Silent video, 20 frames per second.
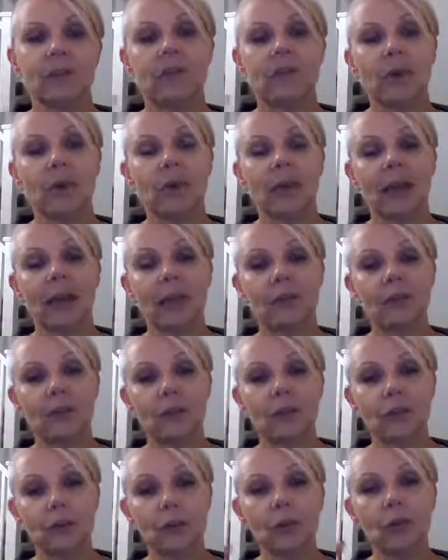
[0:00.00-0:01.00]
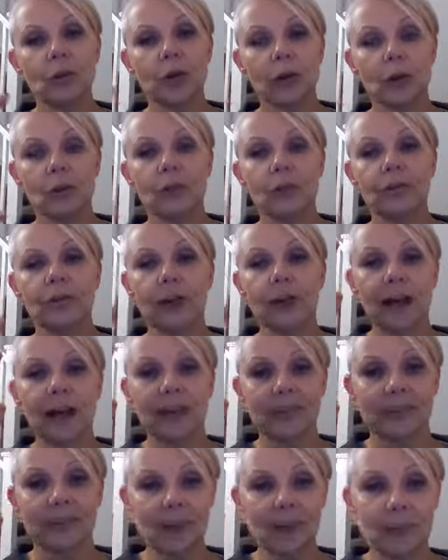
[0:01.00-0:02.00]
So if school can offer
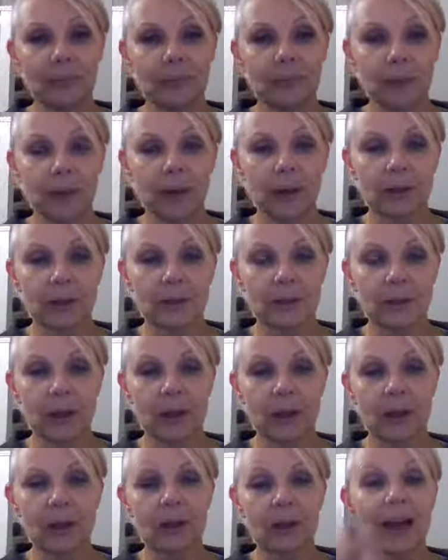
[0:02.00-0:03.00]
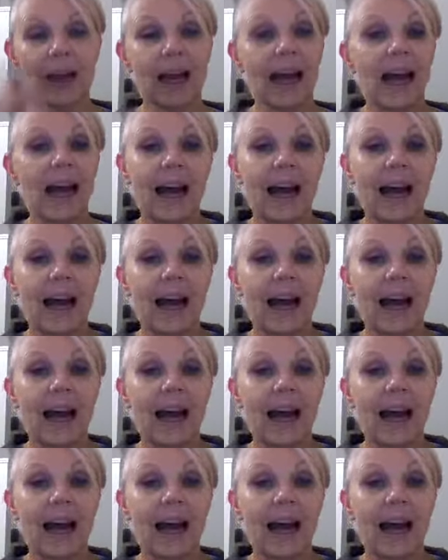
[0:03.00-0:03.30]
a safe person